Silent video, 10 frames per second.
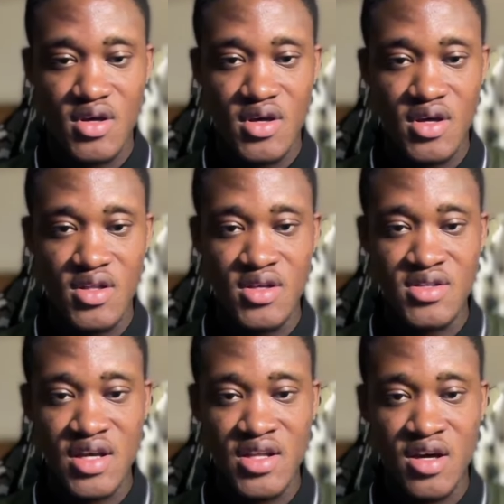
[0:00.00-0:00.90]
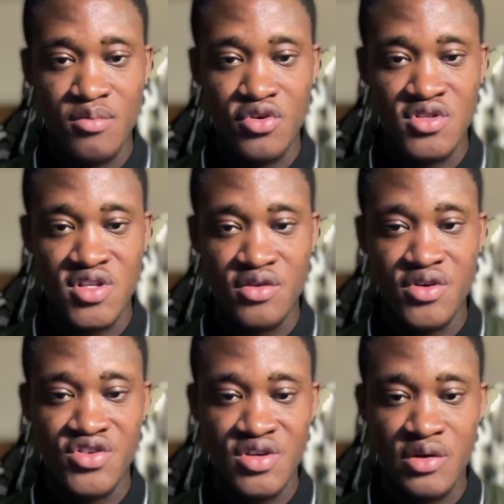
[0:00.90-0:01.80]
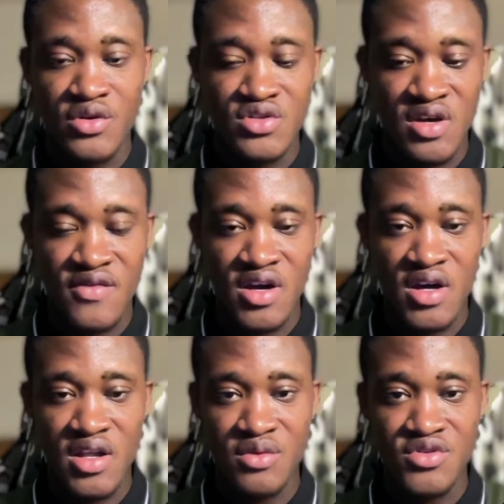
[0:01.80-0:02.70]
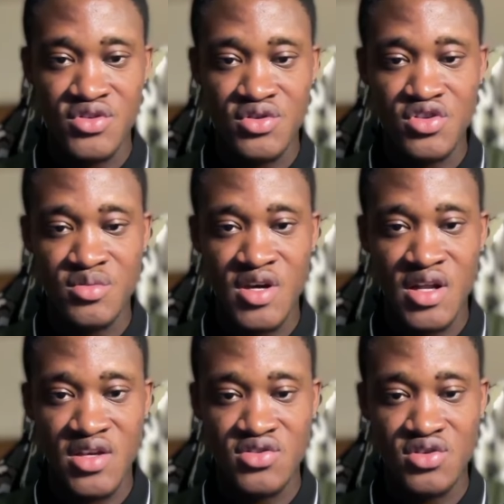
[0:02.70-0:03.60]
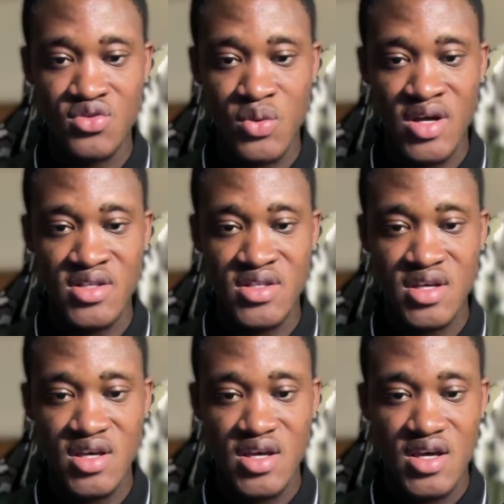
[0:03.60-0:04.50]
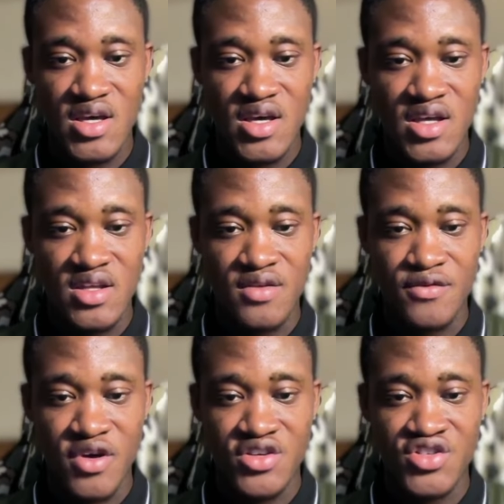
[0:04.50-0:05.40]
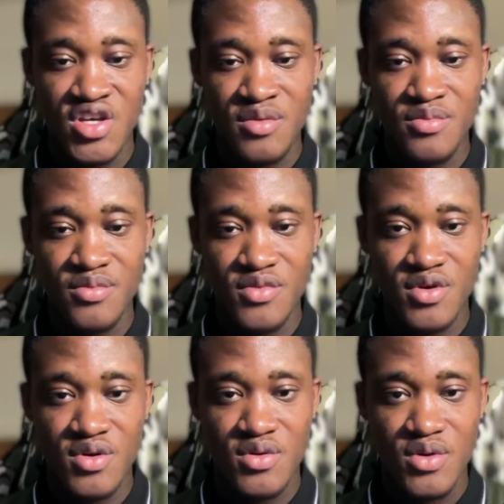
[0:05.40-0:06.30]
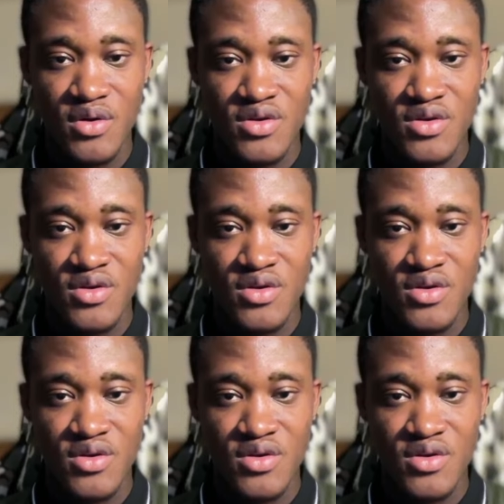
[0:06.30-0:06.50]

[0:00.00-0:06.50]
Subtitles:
and inside our box decoration, you are going to have our color, which is going to be colors.white. And then for our shape, we are going